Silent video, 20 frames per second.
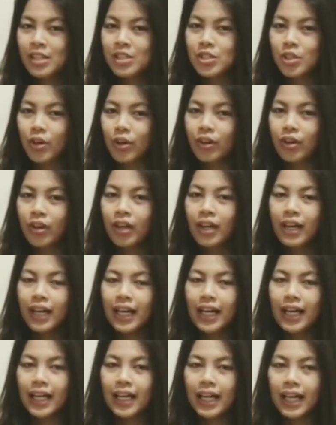So
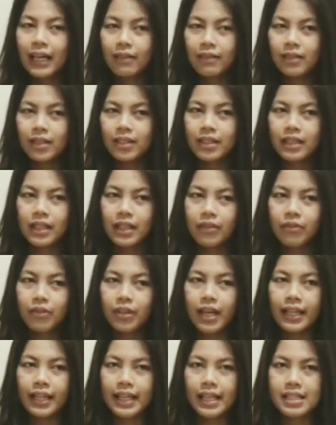I will give you
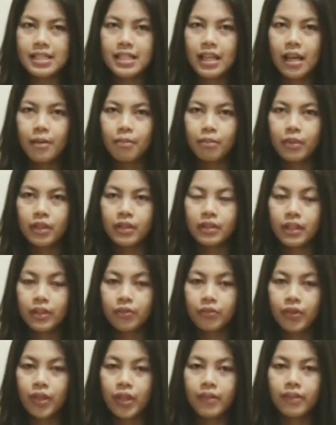an example that's
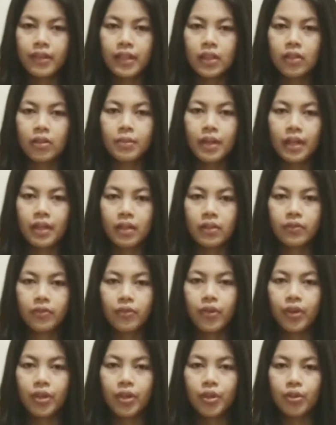very recommended
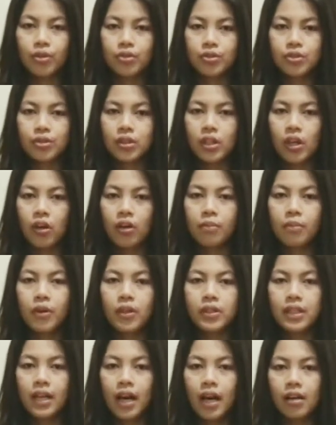for you to know
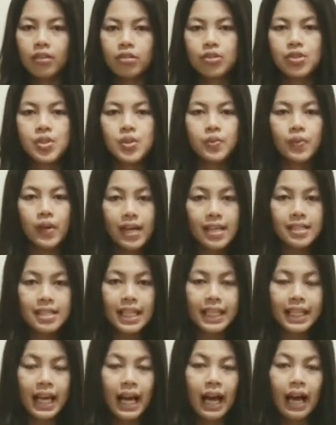about how to stress
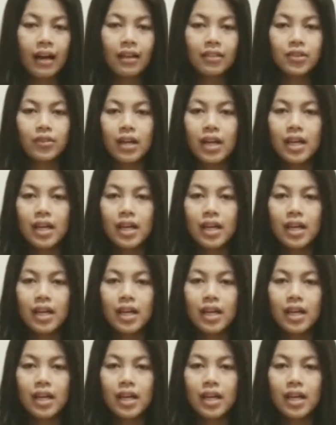and how to